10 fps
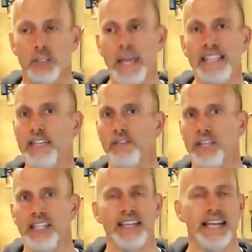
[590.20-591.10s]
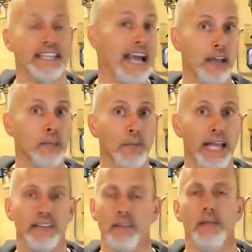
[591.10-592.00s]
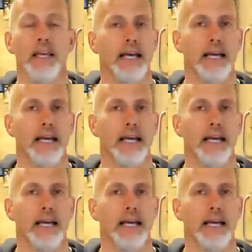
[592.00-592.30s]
spacing for these guys and how you plant them.